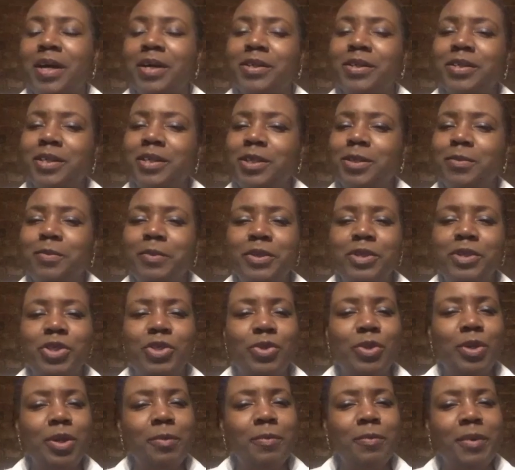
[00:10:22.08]
It's been
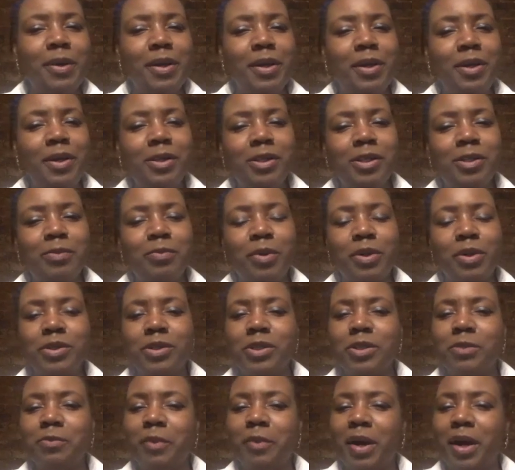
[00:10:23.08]
string beans, Brussels
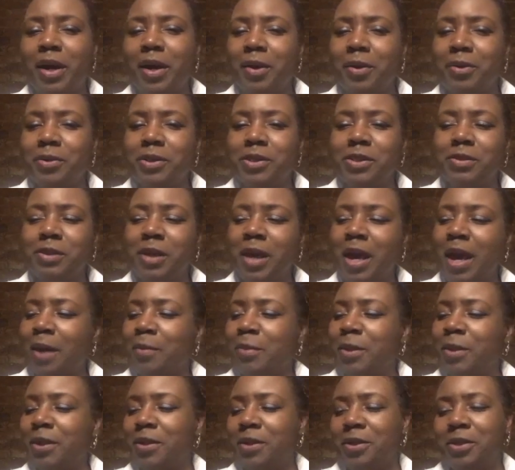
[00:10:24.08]
sprouts,
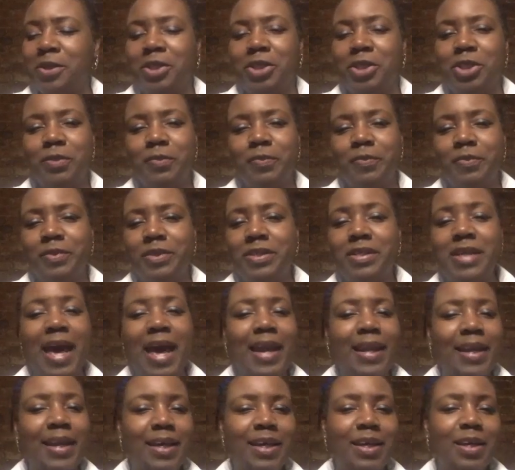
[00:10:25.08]
cabbage,
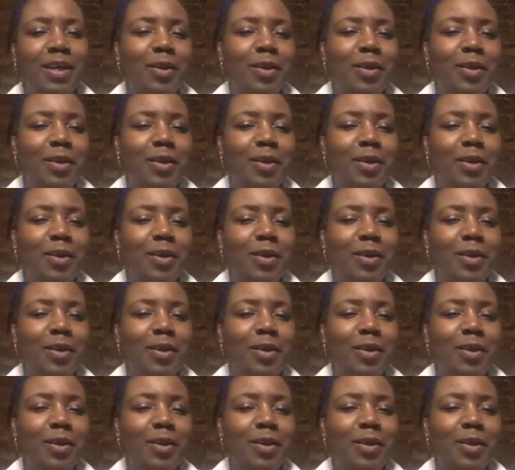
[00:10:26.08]
salad,